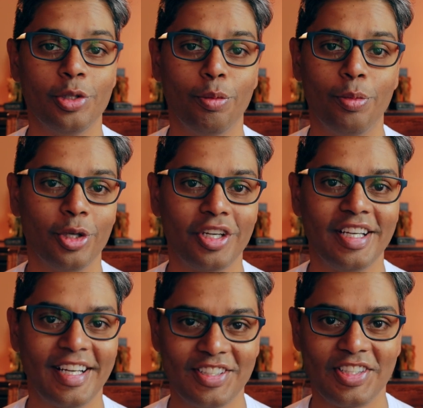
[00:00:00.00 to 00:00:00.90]
Notebook
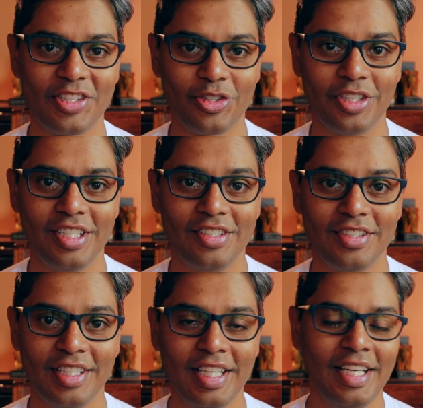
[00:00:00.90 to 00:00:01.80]

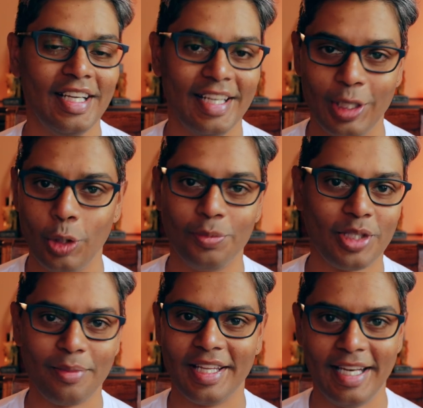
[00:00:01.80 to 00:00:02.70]
accessories, and I hope
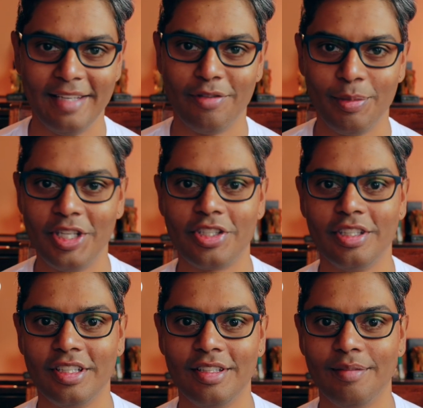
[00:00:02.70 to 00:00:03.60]
some of that
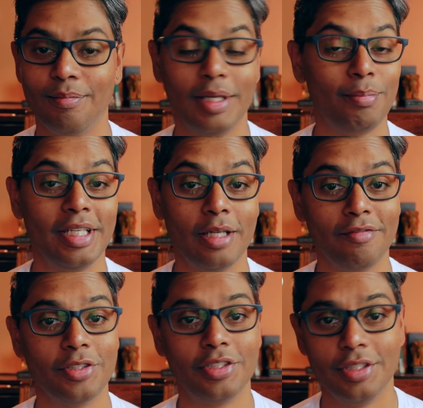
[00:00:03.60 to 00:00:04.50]
information might be
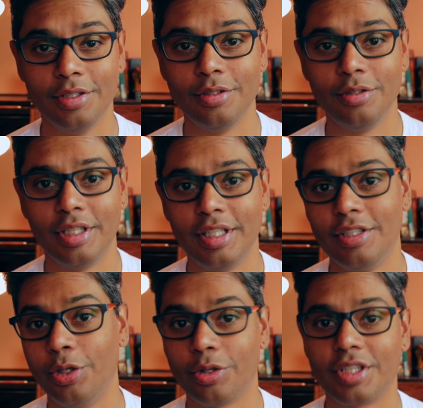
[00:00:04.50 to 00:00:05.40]
helpful to you
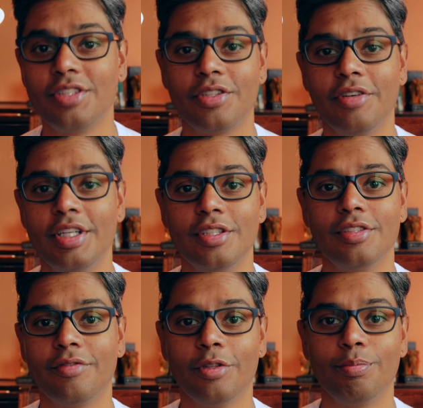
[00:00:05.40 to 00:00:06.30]
in your
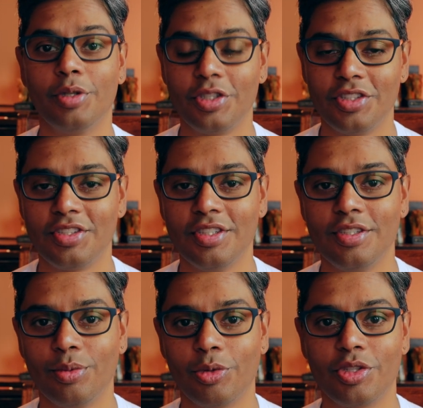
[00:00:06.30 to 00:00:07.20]
considerations for
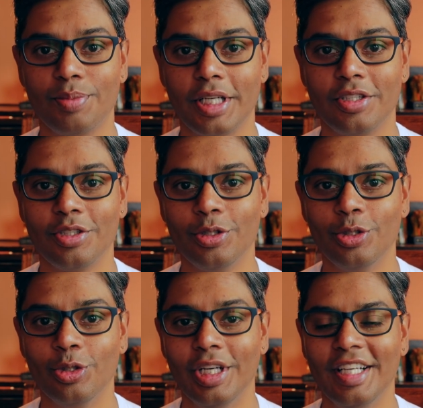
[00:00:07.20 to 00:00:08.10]
purchases with respect
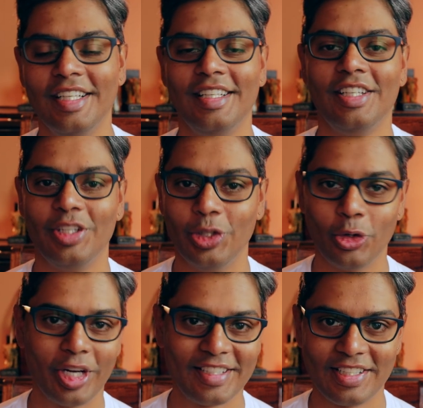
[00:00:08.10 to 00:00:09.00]
to
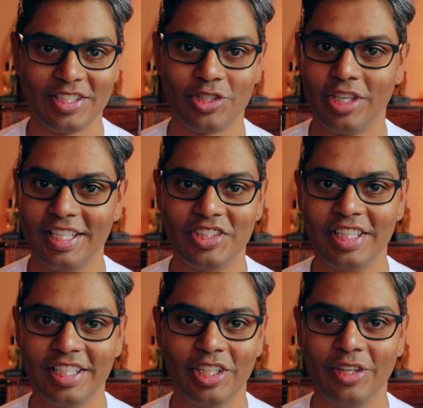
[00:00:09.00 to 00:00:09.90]
your
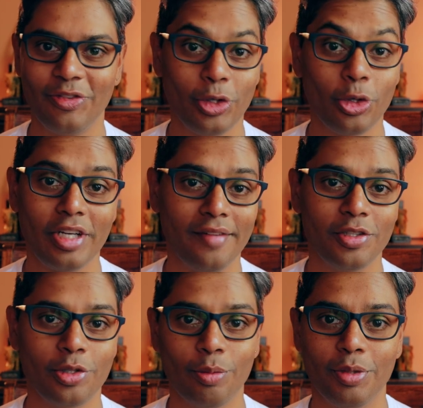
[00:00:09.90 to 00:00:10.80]
accessorizing of your
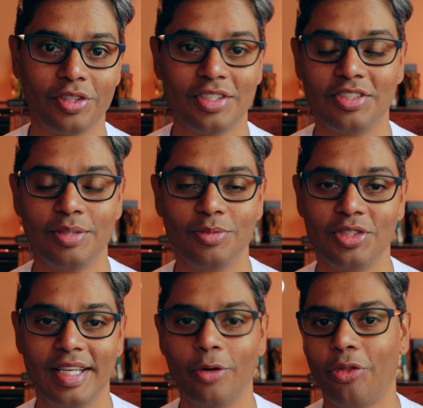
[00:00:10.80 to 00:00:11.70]
Traveler's Notebook
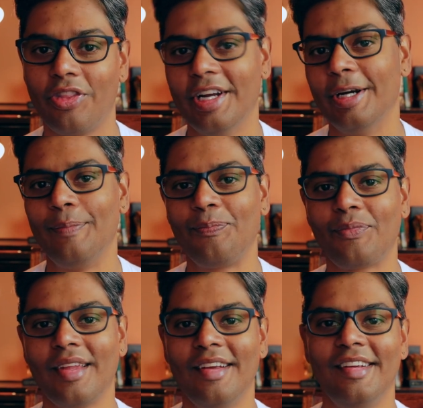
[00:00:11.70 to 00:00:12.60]
systems out there.
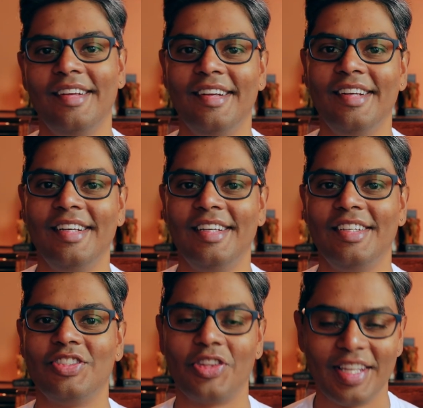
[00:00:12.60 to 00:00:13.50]

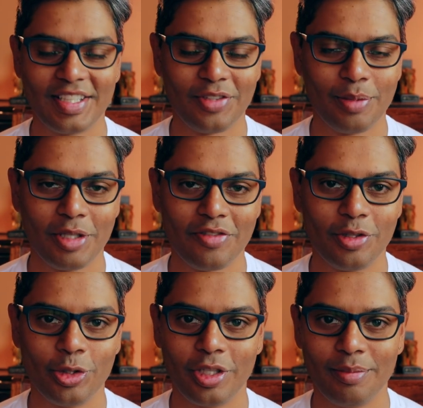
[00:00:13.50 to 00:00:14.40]
So thanks very much
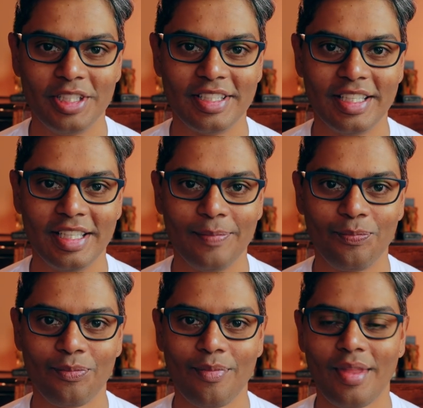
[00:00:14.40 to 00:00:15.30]
for joining me today.